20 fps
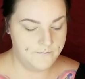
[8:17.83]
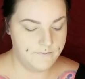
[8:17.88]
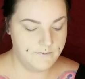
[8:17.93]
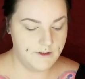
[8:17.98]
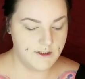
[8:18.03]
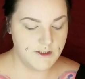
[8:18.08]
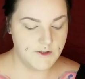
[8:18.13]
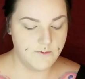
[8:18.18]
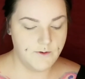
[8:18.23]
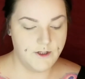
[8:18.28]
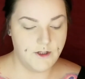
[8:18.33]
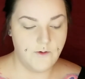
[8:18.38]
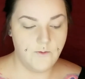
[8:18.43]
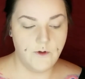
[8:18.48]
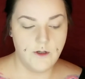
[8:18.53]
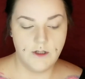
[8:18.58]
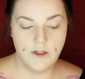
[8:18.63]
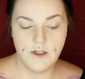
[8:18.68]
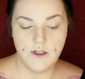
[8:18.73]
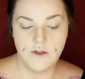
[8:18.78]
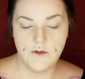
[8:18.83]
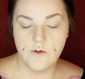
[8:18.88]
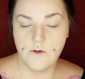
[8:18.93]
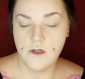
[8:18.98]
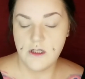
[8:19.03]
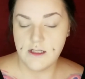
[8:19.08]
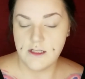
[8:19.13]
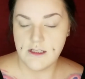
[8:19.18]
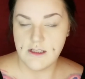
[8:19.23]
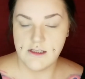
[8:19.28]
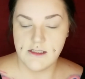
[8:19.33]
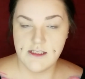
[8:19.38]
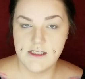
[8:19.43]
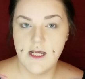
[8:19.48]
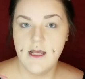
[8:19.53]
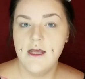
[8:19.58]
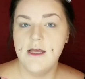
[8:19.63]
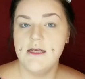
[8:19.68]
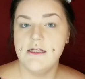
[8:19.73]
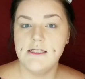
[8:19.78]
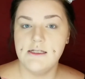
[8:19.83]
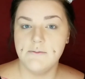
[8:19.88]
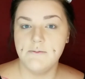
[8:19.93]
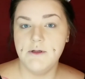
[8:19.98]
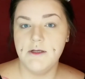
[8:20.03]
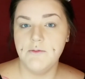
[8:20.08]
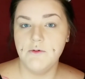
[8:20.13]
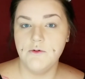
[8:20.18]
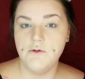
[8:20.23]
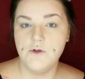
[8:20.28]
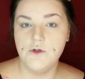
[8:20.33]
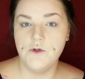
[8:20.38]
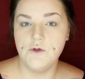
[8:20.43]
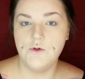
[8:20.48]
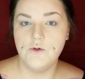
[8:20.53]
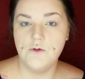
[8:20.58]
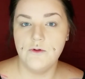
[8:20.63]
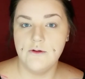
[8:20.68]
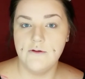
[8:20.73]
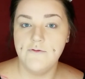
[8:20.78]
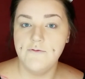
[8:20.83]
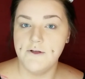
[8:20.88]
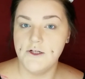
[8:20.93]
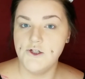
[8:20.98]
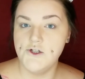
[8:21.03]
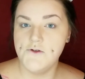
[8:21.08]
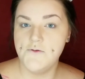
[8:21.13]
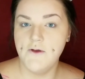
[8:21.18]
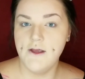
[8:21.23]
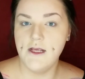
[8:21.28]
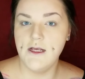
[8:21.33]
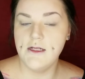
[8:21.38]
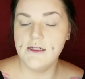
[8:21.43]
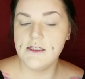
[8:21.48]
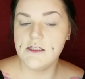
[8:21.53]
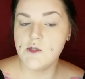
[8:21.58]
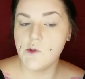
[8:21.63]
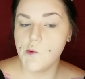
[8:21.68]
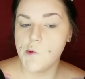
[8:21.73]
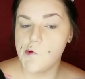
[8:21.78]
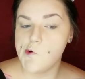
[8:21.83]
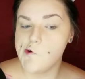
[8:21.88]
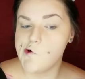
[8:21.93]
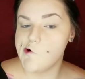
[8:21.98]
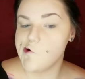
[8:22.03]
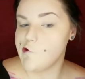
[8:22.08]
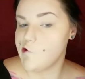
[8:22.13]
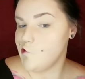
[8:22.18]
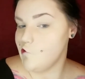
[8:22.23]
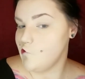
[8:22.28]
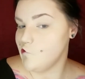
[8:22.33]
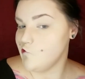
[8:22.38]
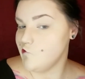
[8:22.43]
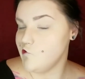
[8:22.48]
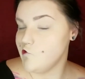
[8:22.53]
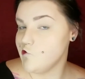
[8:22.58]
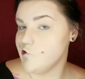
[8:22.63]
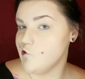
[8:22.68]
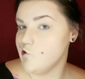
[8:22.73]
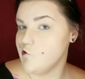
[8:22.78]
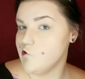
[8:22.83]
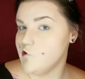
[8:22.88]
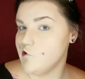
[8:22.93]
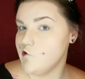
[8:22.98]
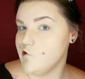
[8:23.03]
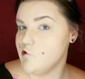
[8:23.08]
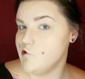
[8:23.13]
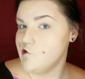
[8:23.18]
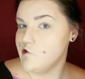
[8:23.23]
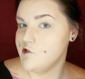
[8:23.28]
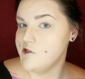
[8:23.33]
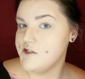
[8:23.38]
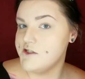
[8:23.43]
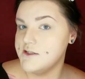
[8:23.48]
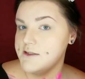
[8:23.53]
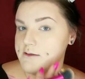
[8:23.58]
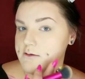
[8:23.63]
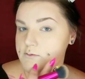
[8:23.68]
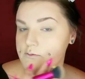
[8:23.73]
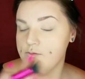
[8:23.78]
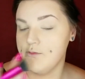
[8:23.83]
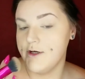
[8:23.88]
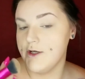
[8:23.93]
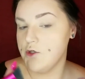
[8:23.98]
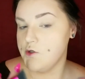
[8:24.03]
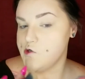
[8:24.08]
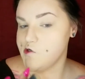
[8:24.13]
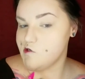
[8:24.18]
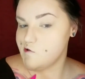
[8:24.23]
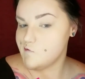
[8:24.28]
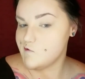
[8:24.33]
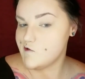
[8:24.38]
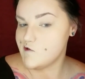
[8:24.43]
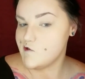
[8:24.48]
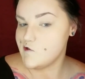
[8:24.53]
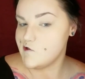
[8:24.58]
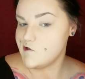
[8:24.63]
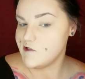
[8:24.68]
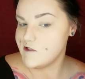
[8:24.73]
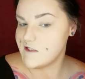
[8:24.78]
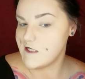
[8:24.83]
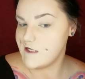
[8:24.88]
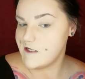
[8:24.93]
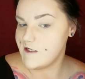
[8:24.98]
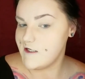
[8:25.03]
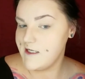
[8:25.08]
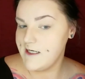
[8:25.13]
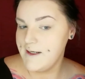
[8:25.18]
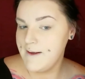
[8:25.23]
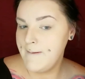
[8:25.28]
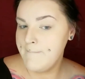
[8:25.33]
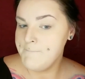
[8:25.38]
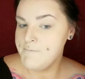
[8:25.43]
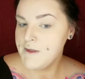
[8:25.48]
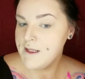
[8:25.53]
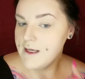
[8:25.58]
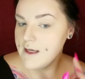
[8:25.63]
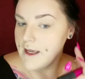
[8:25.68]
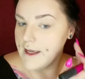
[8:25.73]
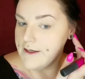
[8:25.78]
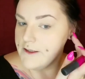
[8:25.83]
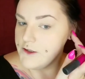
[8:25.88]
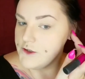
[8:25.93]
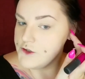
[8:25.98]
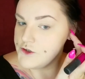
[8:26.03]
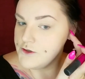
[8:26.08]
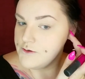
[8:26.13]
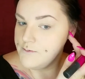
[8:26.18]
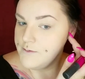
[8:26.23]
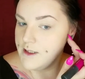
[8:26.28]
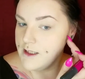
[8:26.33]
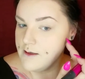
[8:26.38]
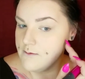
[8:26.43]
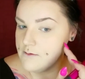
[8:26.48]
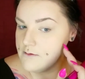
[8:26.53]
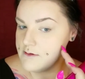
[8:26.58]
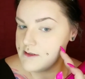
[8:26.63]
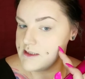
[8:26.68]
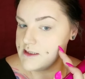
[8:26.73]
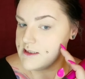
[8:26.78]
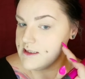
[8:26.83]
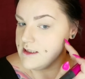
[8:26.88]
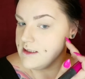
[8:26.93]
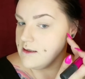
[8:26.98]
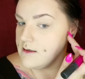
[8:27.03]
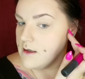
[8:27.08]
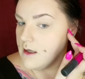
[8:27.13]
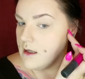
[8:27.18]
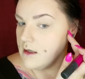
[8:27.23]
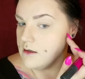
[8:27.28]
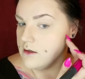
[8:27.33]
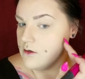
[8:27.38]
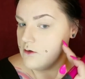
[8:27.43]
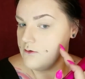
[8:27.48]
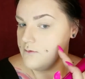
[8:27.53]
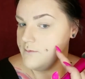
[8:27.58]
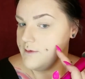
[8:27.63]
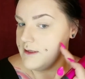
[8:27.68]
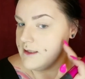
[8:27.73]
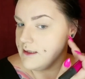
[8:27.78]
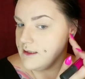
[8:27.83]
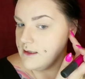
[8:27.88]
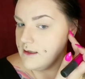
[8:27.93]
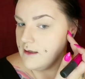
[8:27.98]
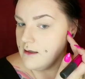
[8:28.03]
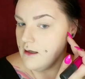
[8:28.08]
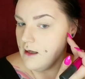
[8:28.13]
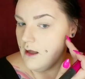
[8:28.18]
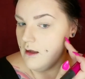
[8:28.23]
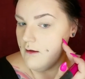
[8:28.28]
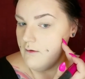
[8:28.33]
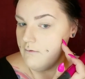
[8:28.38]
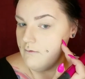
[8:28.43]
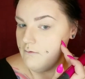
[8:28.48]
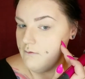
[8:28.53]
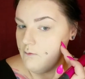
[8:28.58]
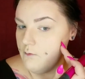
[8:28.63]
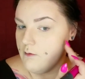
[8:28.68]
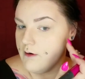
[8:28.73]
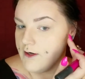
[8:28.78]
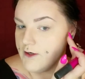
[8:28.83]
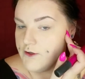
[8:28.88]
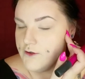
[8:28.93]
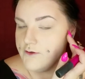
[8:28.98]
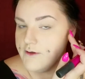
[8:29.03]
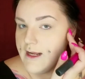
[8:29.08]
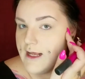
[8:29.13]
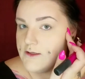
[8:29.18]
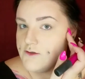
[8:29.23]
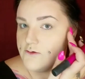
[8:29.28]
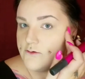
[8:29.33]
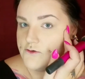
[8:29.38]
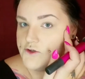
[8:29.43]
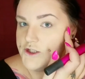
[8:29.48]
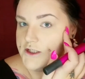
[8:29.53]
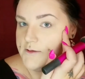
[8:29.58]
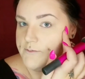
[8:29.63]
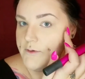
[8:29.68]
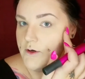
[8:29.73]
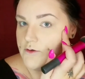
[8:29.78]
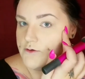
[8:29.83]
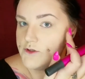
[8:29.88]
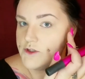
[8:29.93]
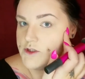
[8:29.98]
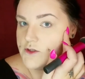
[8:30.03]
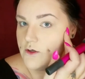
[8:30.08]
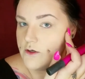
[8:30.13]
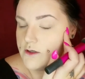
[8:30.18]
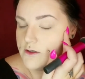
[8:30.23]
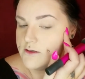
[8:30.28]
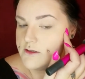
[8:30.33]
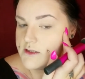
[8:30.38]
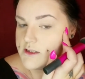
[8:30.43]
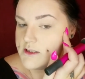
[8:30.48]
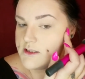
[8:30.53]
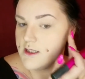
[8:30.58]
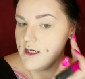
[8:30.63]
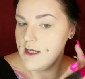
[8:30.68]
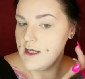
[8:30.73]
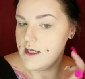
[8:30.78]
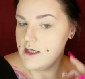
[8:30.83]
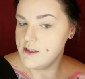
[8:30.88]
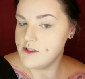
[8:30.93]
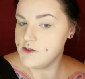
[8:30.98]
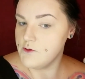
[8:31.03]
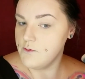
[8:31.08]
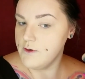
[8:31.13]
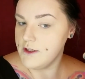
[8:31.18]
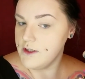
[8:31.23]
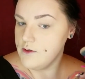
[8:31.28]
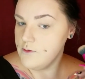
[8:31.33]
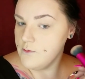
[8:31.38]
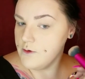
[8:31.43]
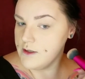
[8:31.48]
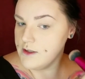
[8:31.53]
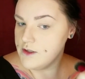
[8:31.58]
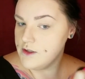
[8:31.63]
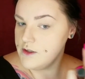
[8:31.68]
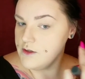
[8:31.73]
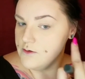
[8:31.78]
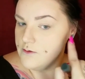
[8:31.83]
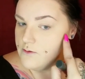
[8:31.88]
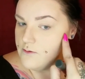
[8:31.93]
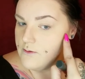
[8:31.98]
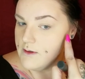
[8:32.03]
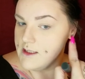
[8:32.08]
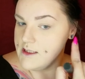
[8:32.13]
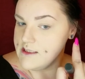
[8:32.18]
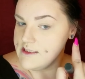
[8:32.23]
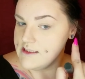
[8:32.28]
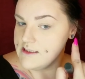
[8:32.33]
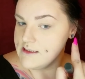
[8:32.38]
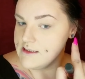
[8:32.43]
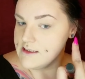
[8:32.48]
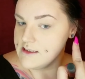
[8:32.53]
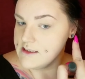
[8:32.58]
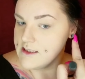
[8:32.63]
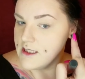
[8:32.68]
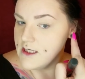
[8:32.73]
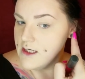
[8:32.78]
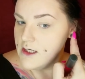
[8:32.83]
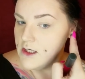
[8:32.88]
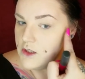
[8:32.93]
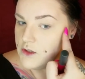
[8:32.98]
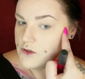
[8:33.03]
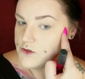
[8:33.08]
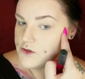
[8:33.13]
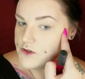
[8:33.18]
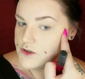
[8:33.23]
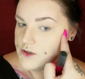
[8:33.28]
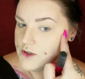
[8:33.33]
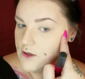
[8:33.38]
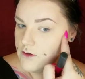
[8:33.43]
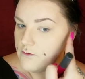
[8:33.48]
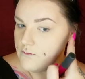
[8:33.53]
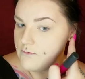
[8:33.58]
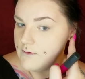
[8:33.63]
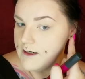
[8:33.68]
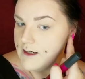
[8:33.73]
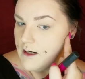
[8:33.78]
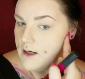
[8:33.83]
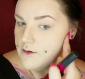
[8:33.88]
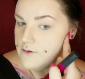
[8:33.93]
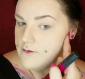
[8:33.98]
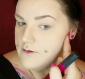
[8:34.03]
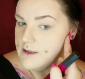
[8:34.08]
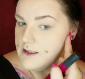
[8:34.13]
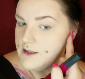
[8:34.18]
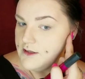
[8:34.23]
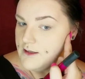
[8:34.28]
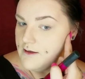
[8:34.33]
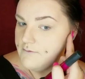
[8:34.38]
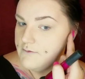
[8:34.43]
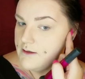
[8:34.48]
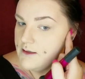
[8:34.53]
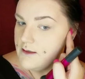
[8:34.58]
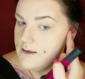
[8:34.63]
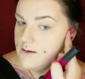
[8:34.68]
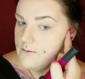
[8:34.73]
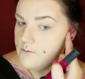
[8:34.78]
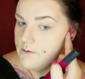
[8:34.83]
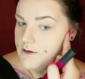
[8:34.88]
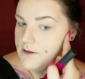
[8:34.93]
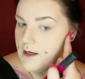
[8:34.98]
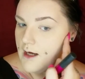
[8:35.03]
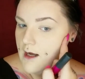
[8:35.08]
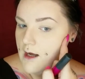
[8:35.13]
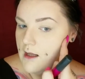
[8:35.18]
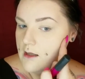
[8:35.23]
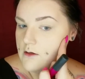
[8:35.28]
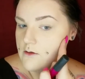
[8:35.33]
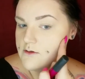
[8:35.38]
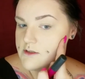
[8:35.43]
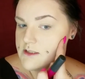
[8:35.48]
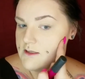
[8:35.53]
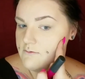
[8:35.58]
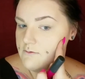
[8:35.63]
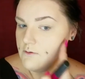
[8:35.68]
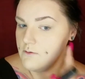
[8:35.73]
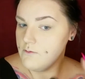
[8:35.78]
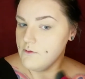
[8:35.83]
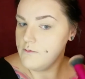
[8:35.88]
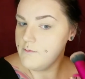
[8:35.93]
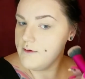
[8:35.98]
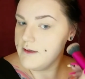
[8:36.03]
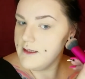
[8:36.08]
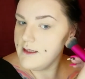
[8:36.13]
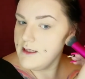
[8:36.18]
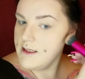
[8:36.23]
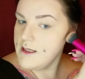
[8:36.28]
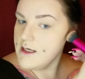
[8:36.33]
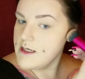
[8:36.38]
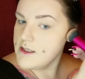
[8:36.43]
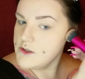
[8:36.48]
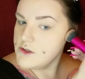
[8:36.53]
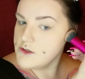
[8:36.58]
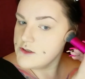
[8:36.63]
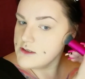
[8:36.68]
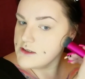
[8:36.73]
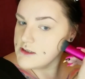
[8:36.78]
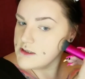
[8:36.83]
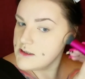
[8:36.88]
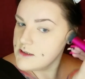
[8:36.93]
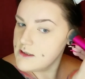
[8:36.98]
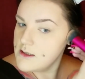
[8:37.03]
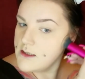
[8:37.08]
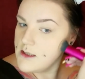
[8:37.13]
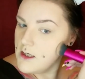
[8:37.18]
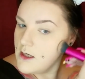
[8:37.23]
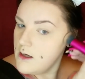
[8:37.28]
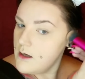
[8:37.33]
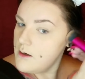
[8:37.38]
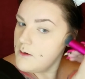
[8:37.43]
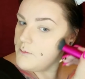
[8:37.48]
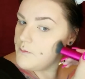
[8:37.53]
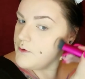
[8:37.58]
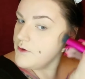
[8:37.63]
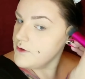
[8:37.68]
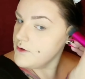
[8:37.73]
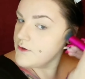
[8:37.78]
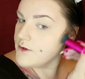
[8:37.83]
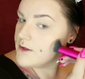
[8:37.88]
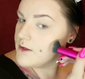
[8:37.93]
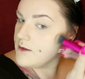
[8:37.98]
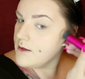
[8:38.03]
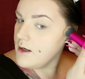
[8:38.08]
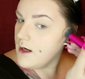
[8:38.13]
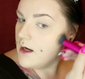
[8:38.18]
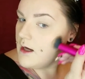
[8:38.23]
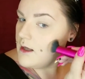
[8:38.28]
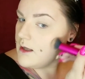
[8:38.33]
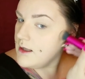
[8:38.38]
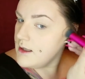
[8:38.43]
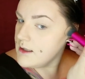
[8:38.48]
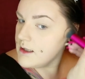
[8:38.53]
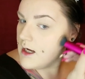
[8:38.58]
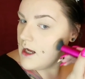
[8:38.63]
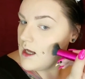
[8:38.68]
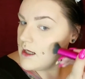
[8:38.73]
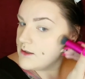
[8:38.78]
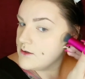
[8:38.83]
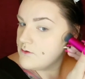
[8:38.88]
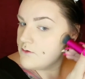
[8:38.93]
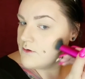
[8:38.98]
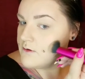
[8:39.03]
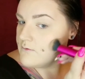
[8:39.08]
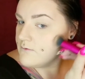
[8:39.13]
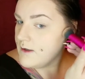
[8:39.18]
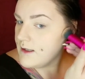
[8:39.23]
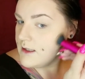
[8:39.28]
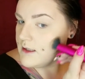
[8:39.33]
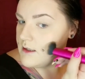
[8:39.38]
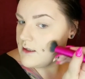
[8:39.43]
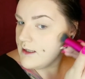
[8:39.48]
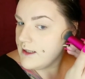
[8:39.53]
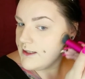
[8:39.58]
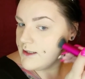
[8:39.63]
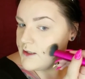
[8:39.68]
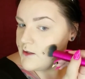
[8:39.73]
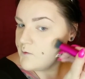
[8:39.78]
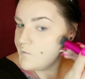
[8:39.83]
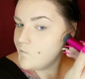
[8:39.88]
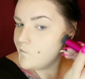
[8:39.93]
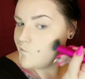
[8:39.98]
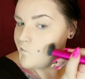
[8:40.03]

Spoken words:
So what you want to do is, some people do the fish face, or you can just go like this, bring your lips to the side, and you should be able to see a little bit of where your natural cheekbone starts. So what you want to do is just go right underneath of it where the hollows of it would be and just put your contour right in there.